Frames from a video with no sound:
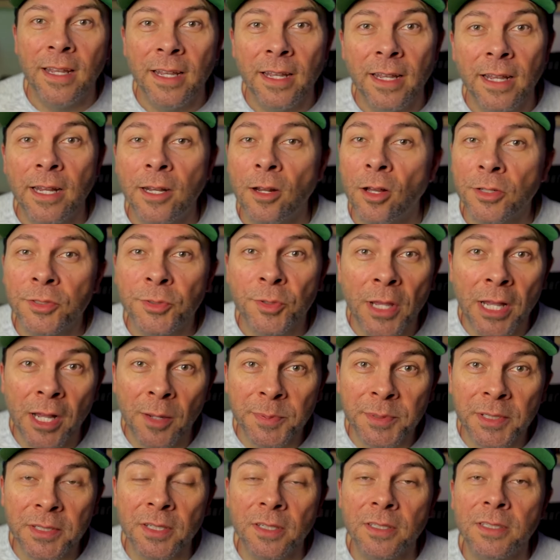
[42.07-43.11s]
It also
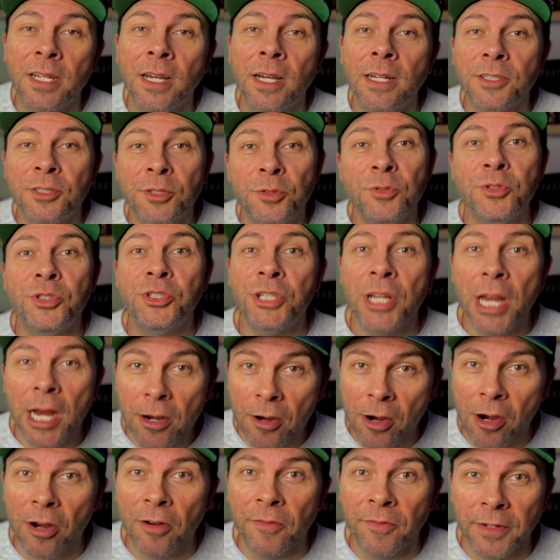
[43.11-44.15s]
helps us a ton to share
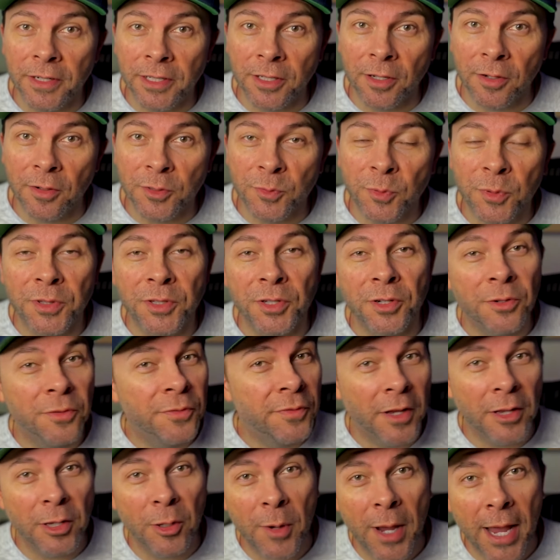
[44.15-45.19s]
our videos with your
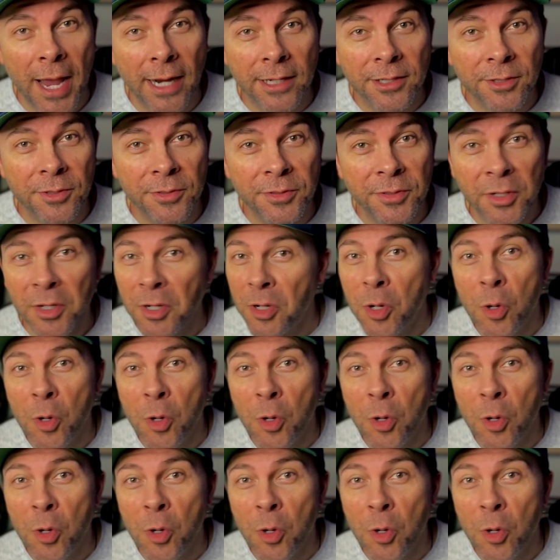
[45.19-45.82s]
fellow actors